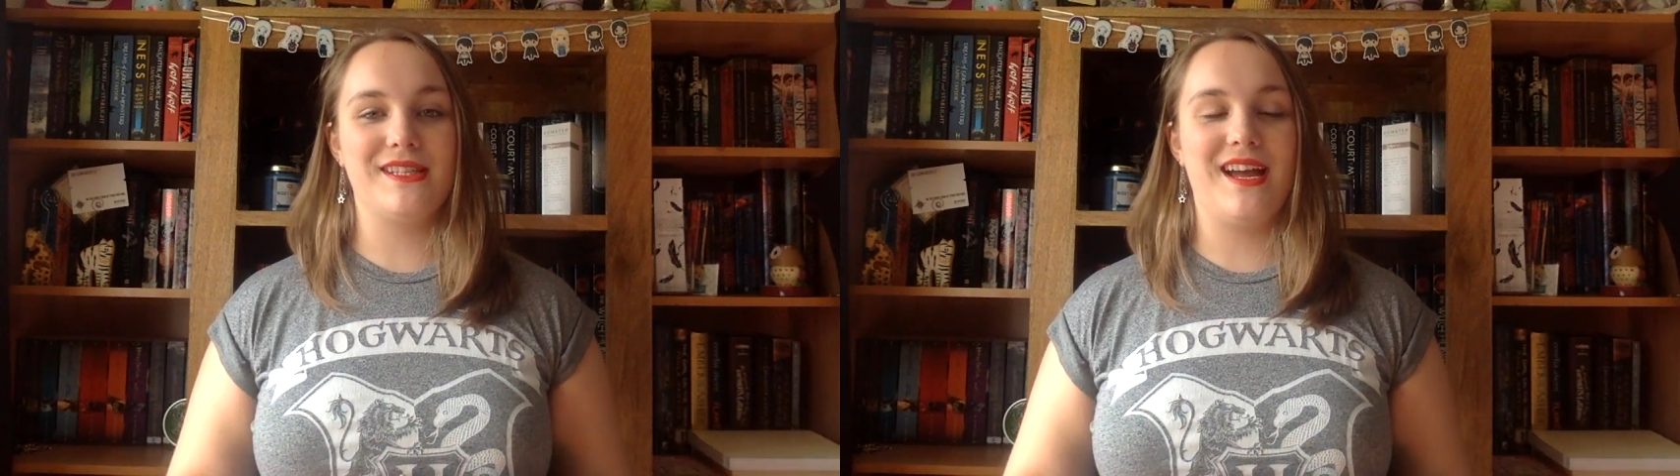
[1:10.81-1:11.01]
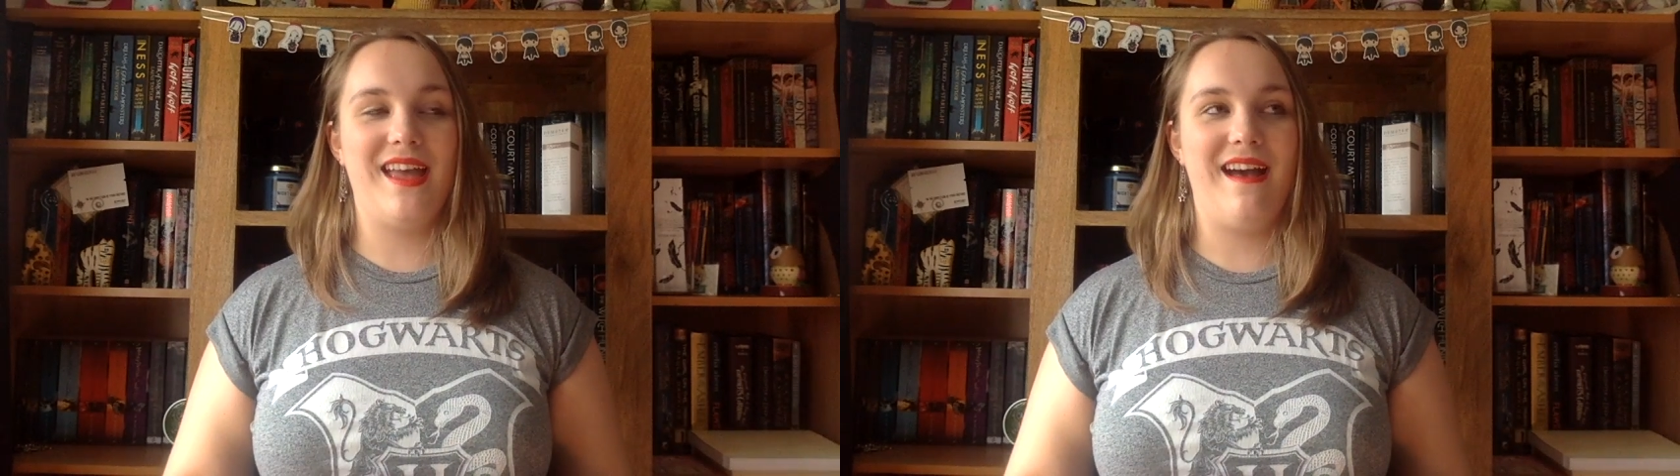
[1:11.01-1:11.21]

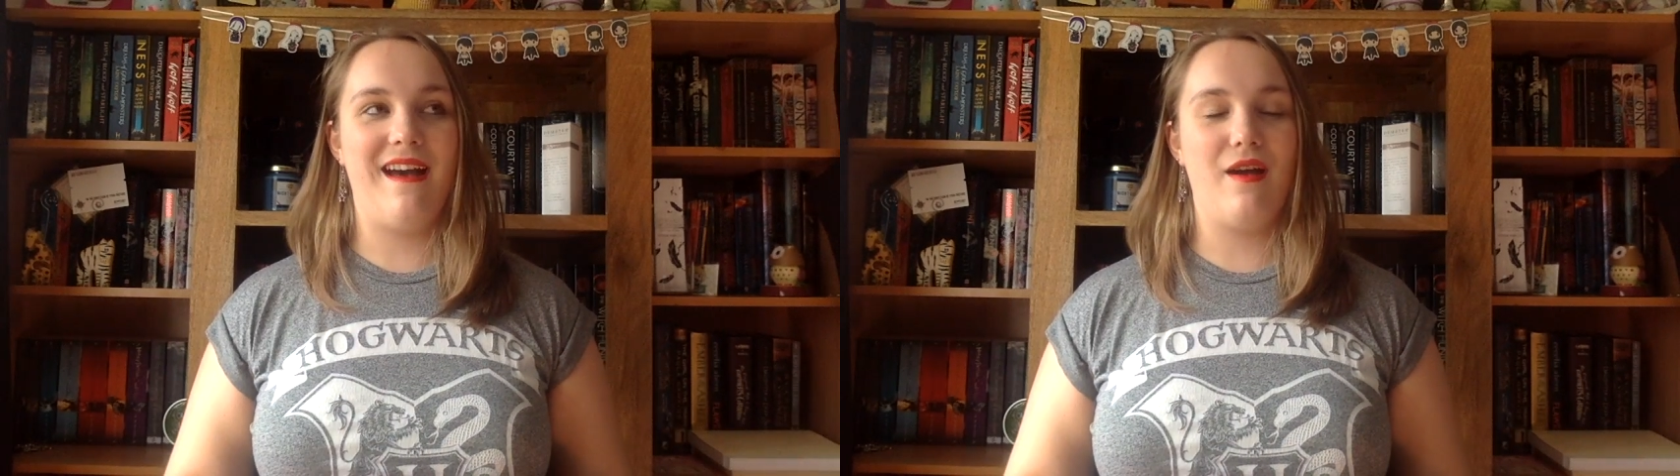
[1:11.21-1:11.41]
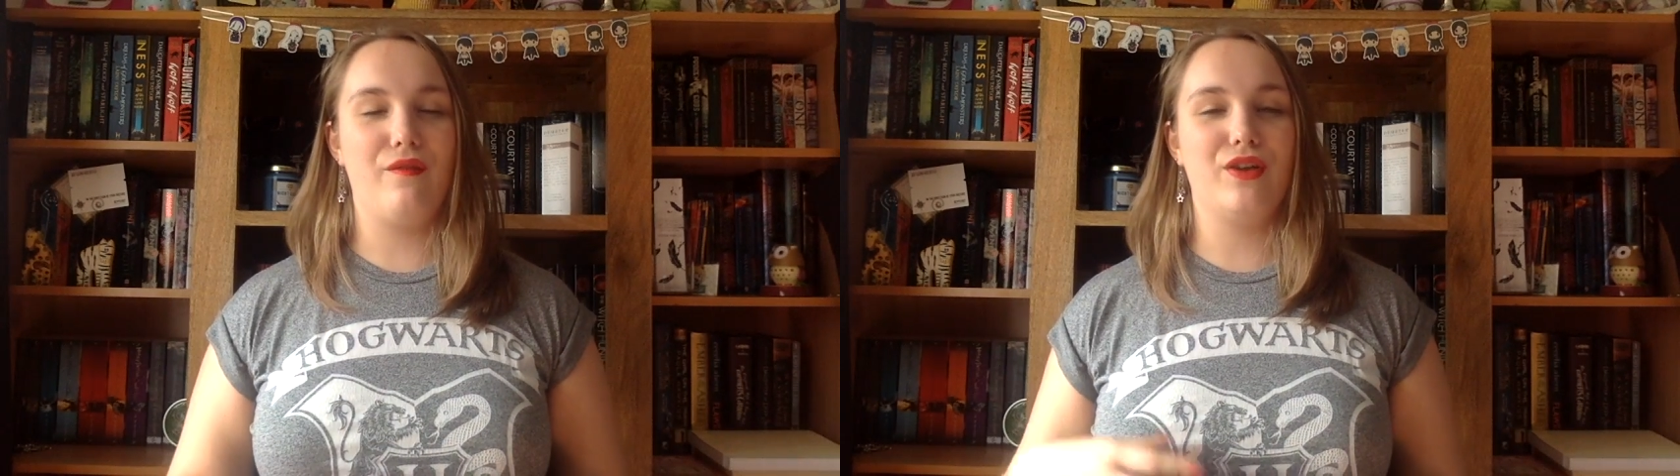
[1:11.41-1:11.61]
I
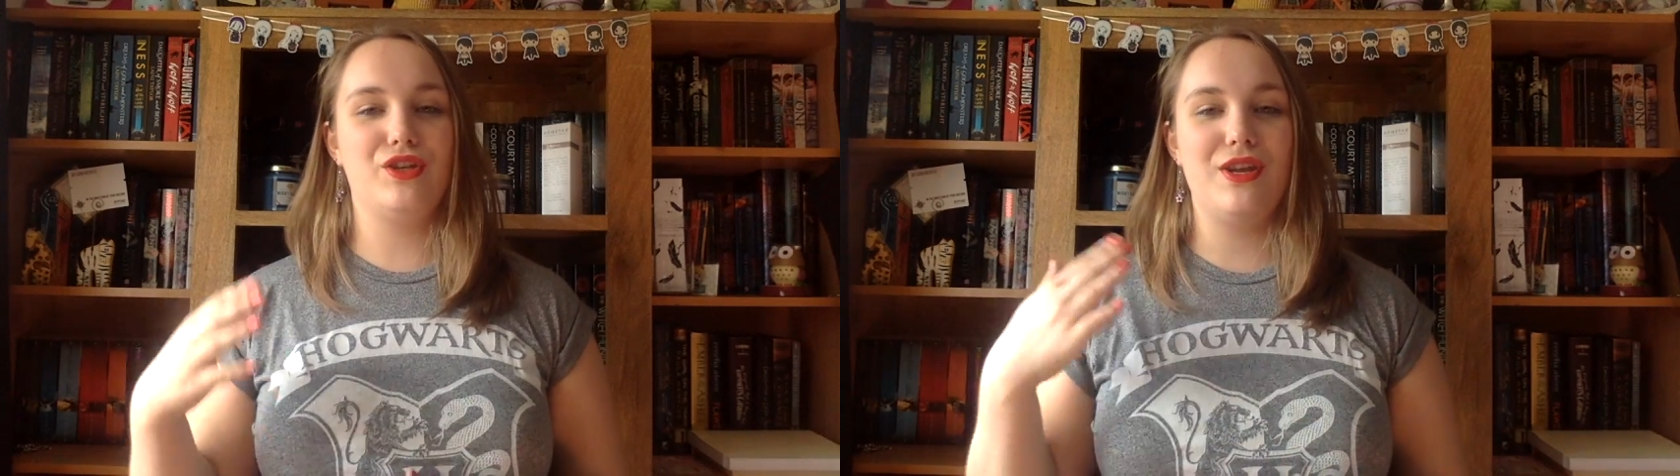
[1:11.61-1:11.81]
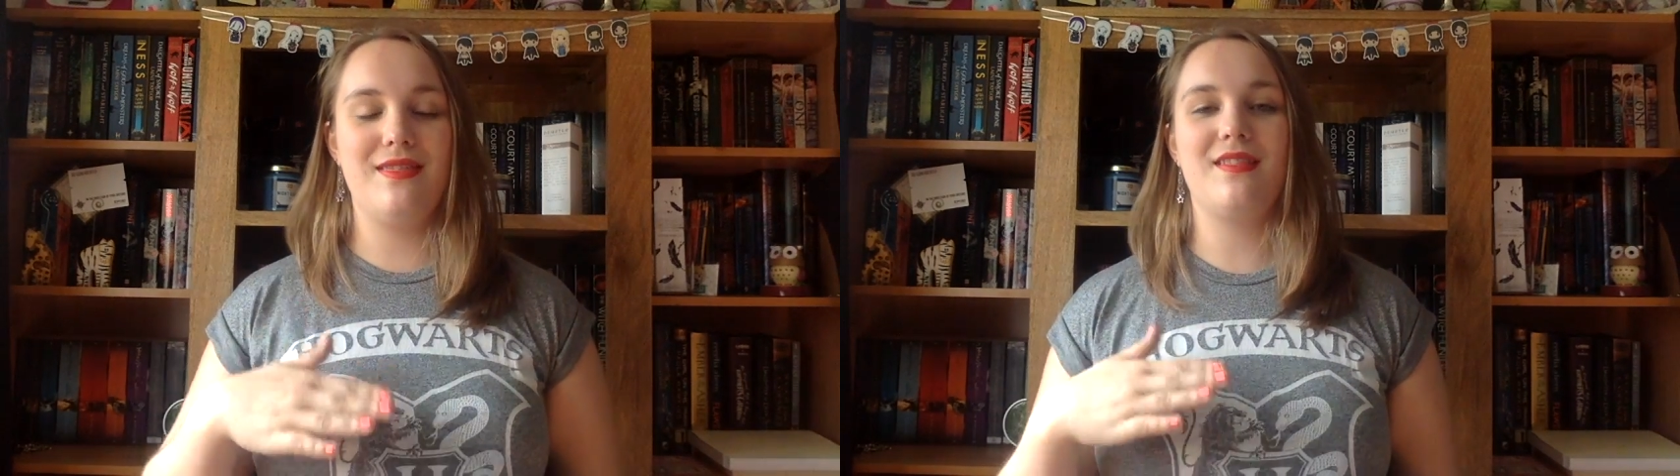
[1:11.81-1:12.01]
have a
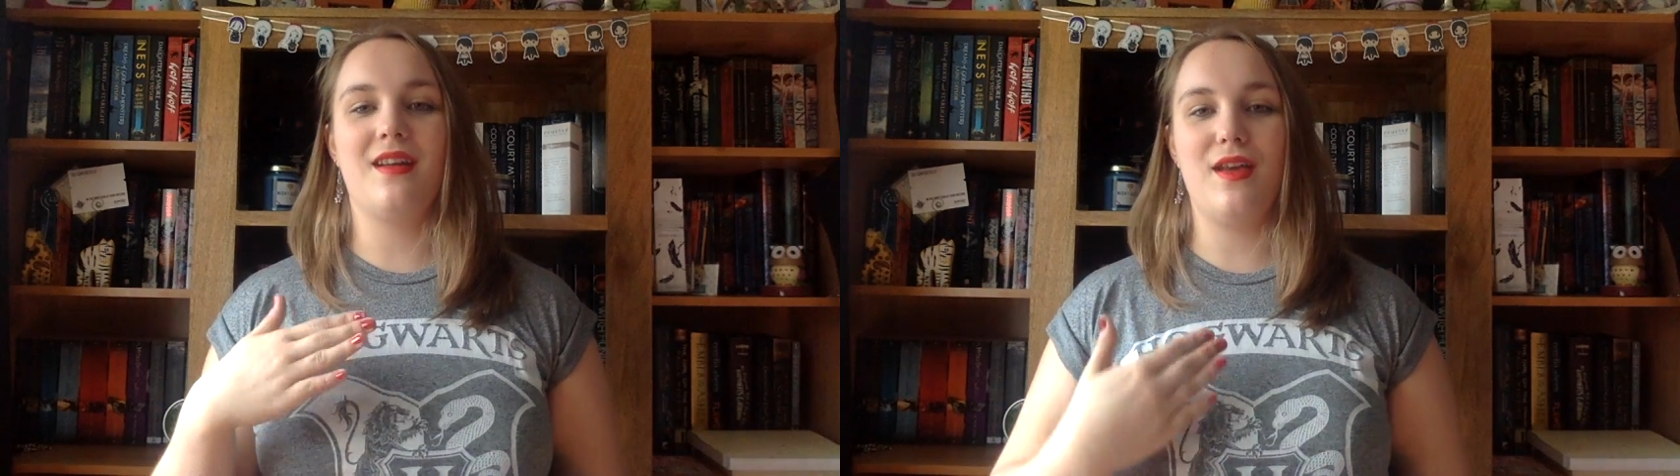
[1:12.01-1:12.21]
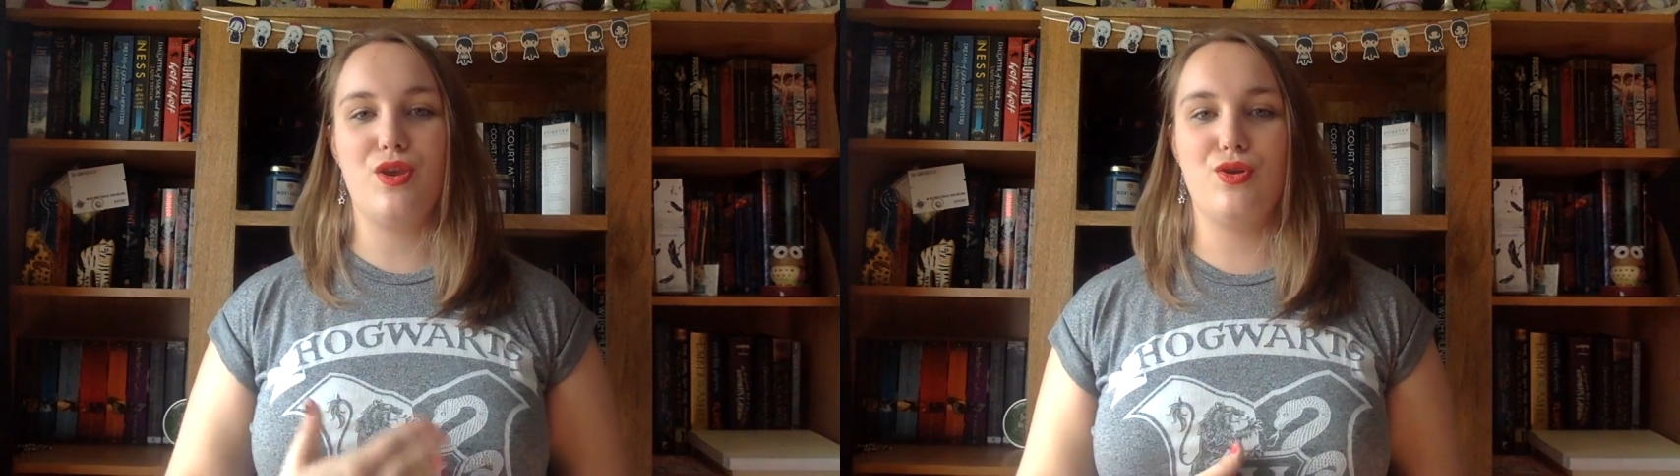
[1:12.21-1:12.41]
sheet that I
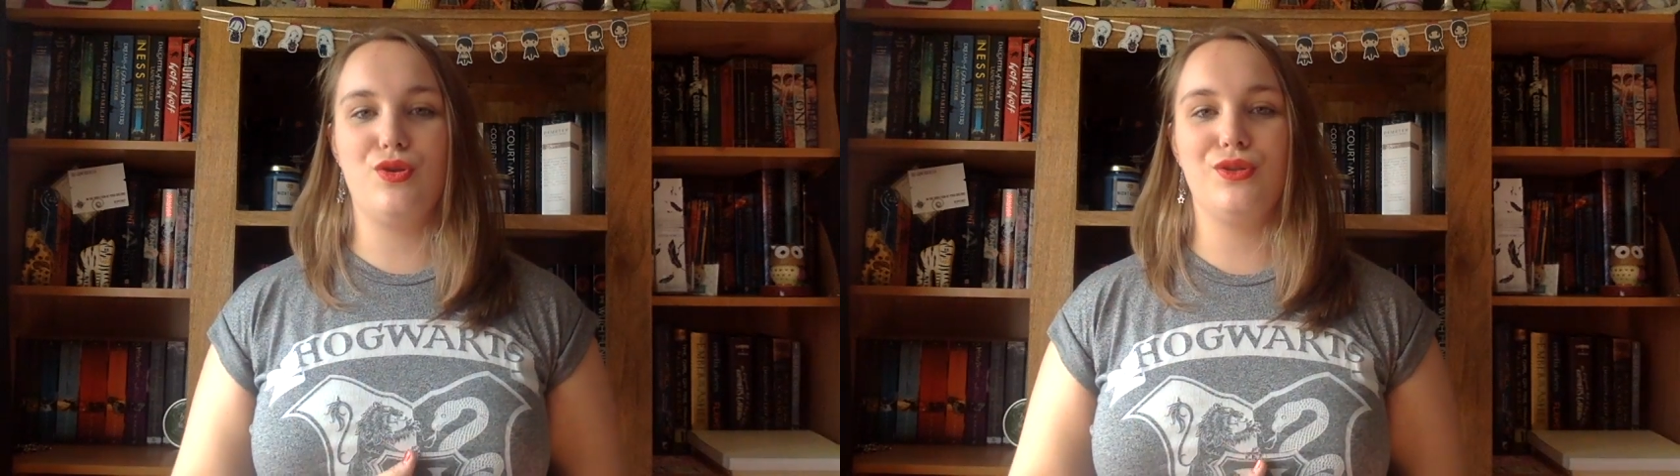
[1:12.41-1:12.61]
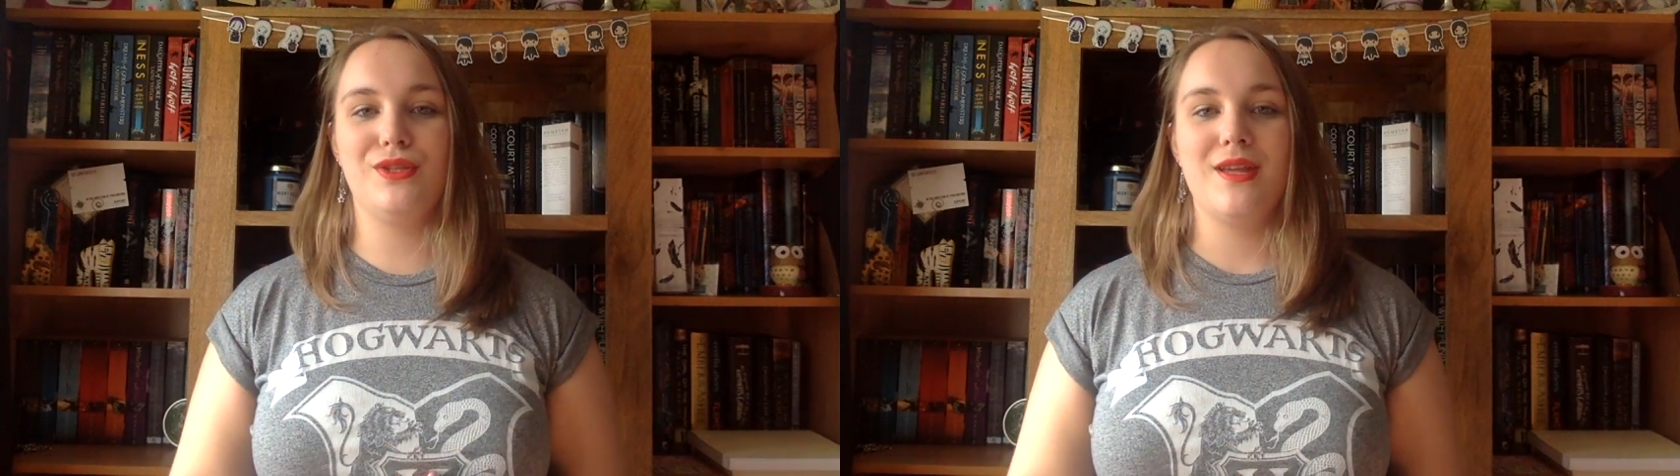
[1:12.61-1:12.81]

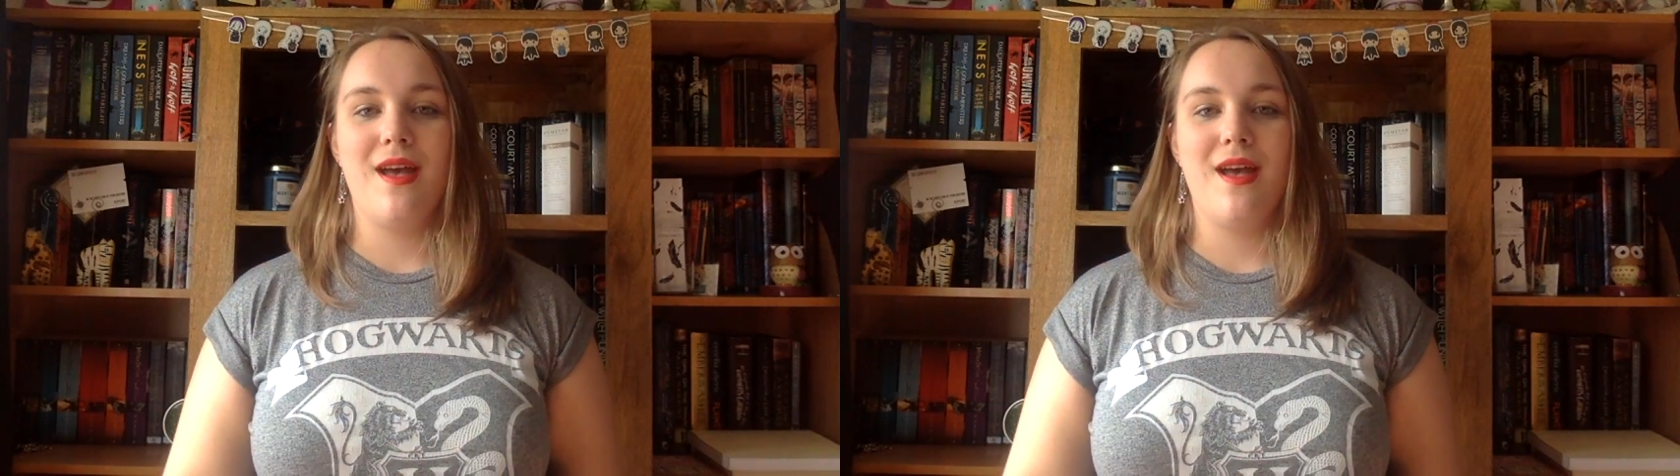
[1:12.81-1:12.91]
use